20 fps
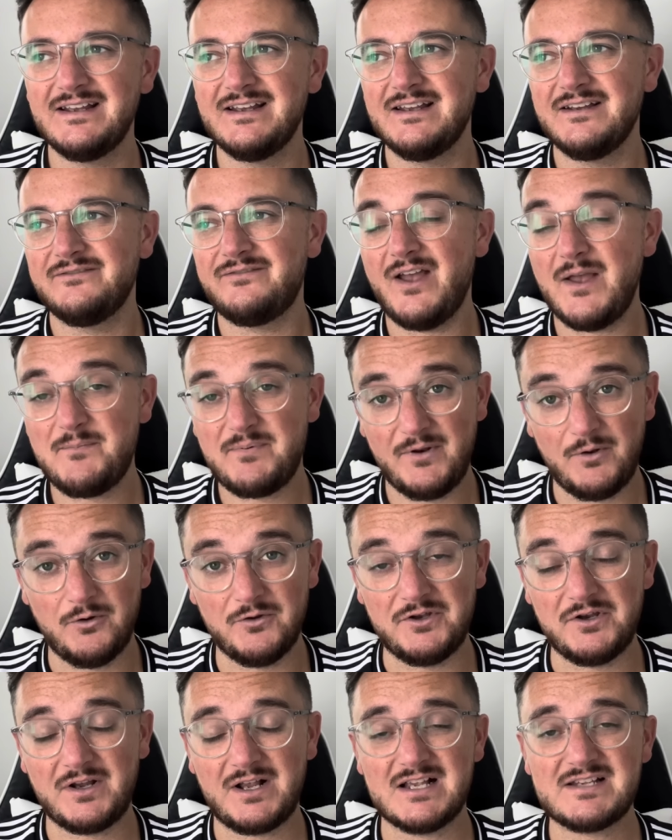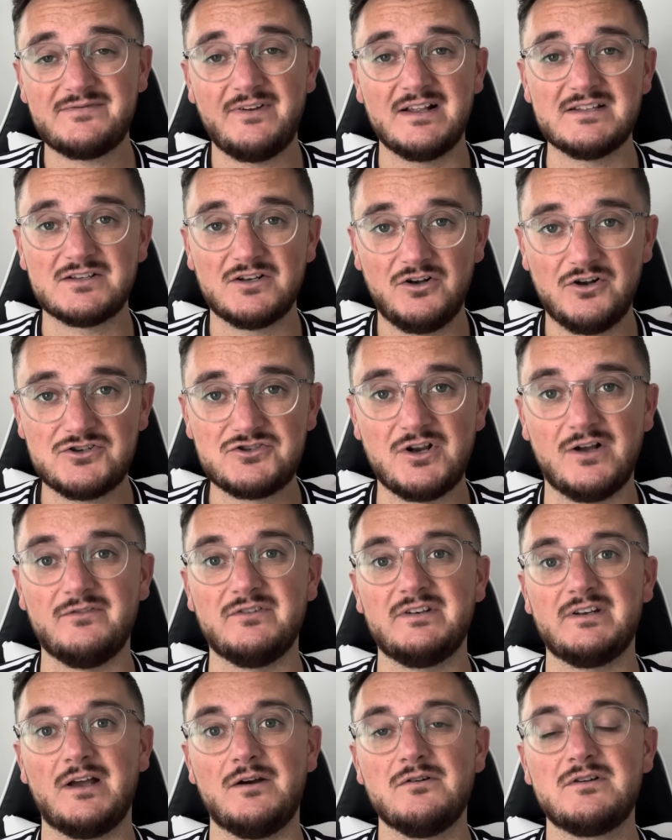Fair play to all the Newcastle fans that are travelling
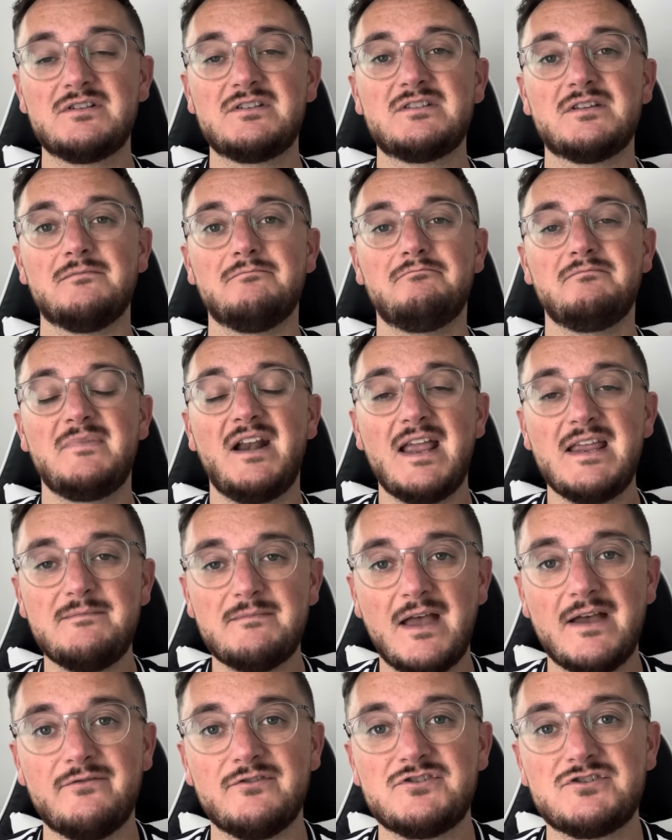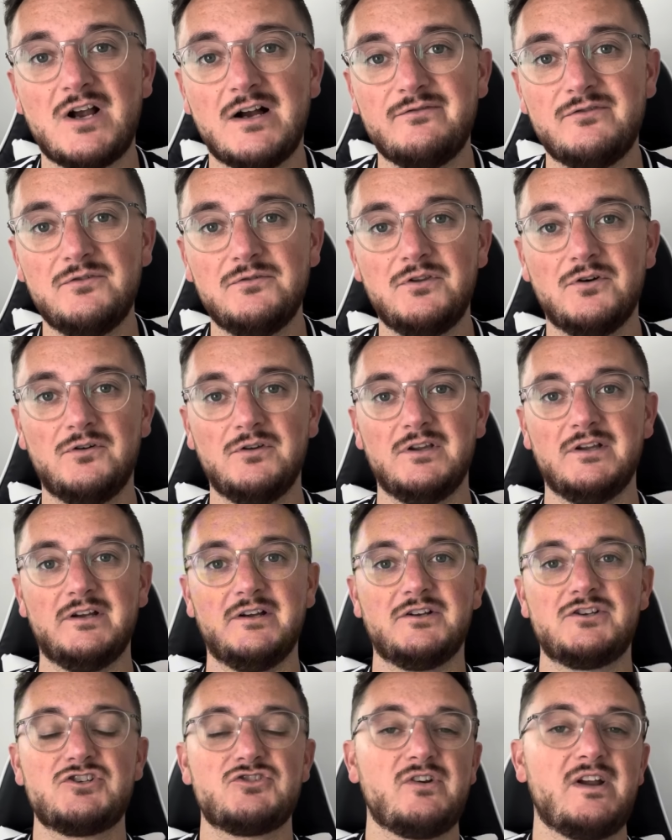down, because it's a nightmare for travel with all the
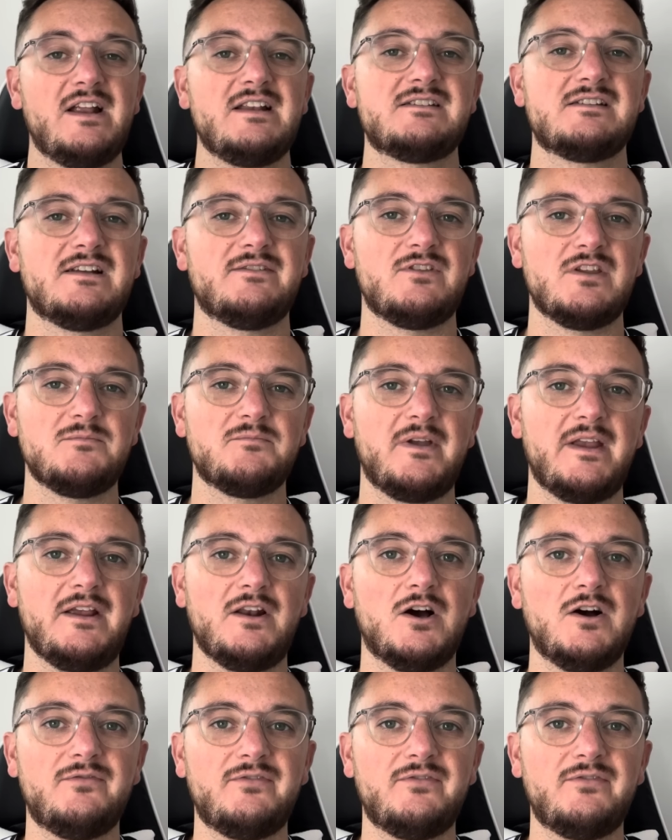trains and everything being off.